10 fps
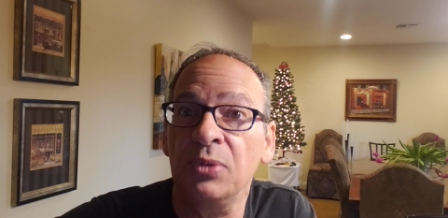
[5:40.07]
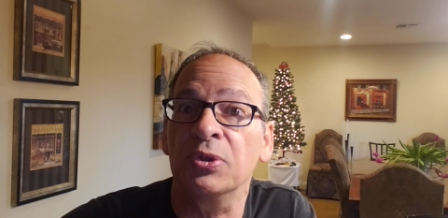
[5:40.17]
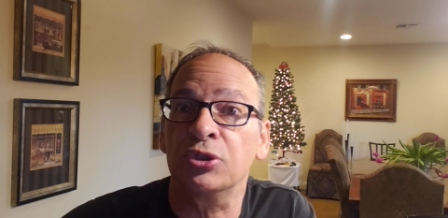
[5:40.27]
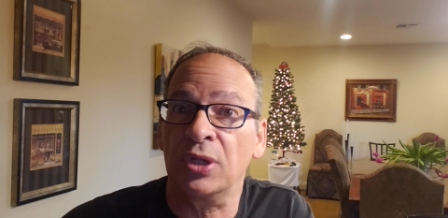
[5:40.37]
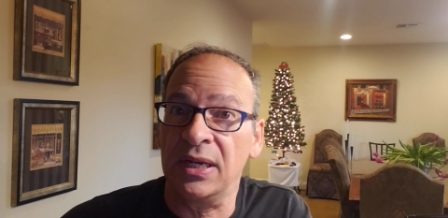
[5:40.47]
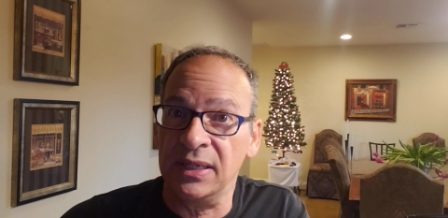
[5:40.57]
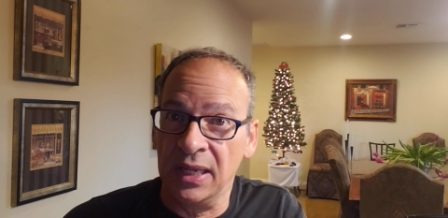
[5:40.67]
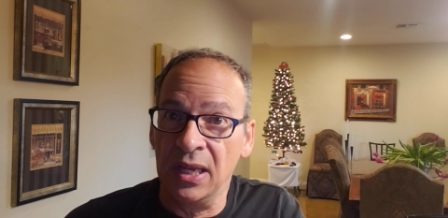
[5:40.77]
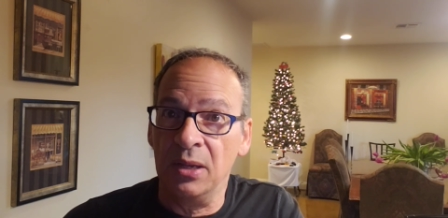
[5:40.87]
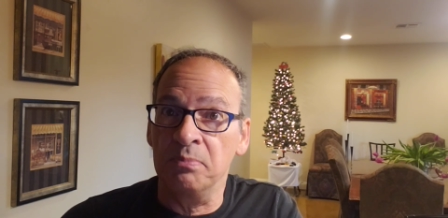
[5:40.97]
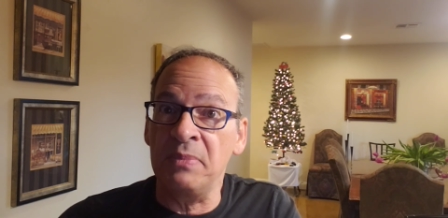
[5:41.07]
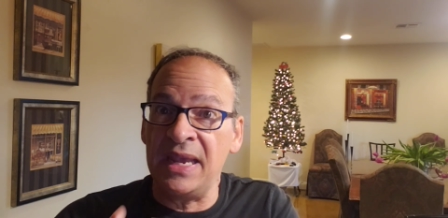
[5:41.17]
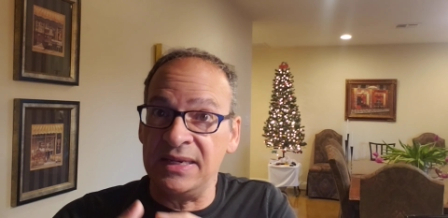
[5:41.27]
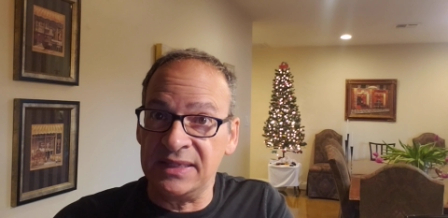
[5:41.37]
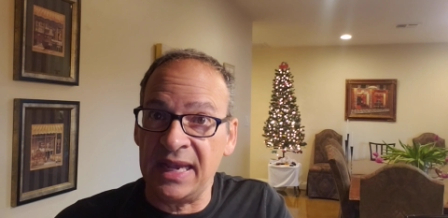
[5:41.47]
We're trying to
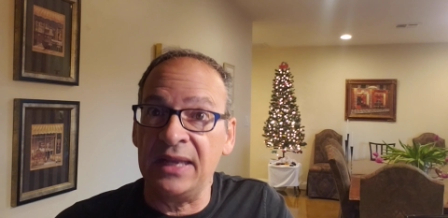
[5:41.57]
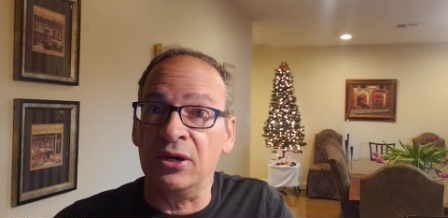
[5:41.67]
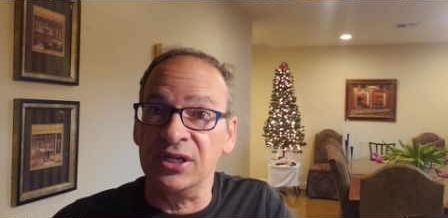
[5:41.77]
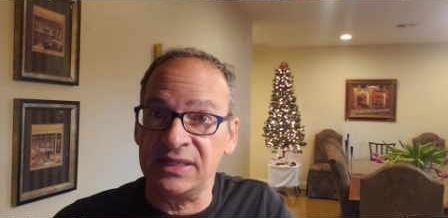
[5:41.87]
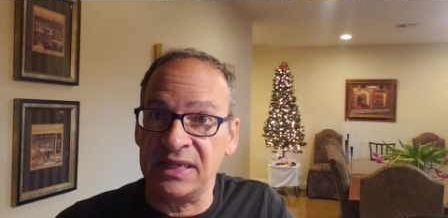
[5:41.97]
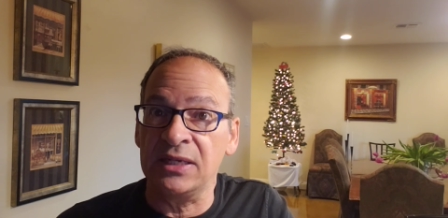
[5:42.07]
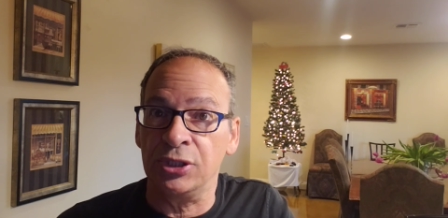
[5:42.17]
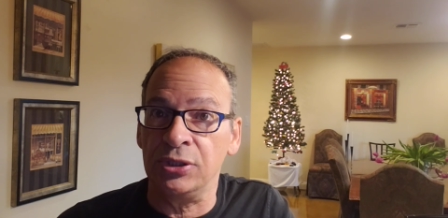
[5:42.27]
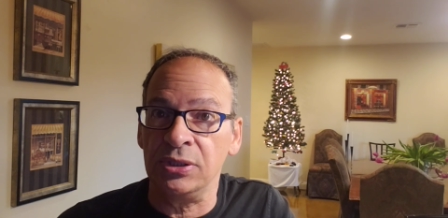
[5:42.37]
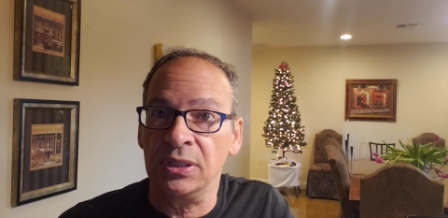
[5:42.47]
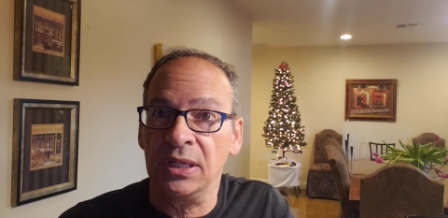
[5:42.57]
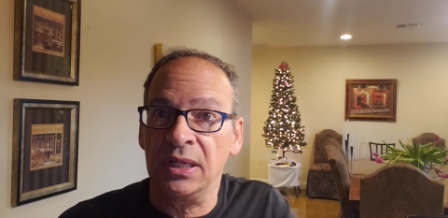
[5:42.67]
maintain our center